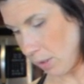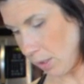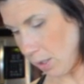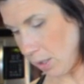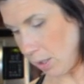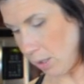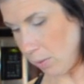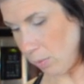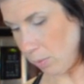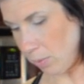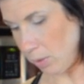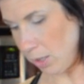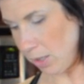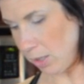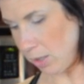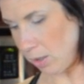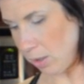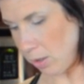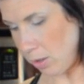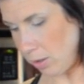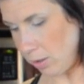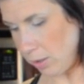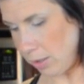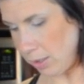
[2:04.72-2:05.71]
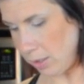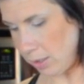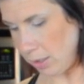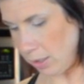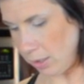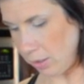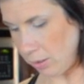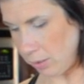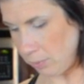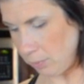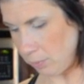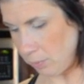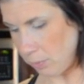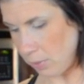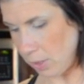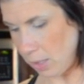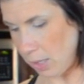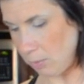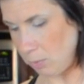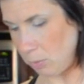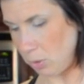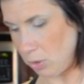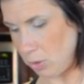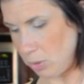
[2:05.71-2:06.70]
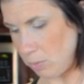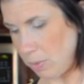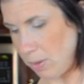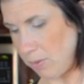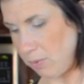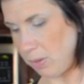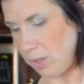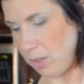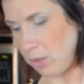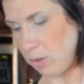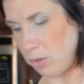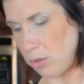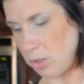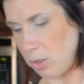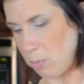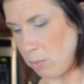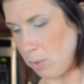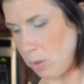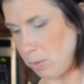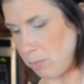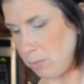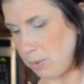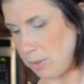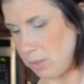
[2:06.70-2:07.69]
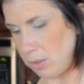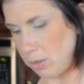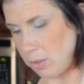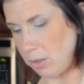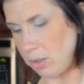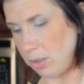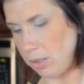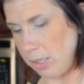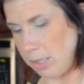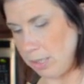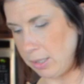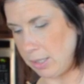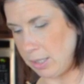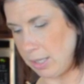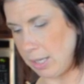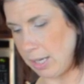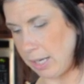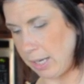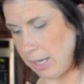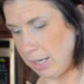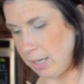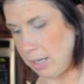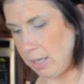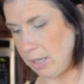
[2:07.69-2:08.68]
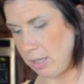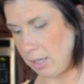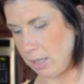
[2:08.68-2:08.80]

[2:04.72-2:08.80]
Kind of get it all in there. I'm using my fingers. I promise they're clean today.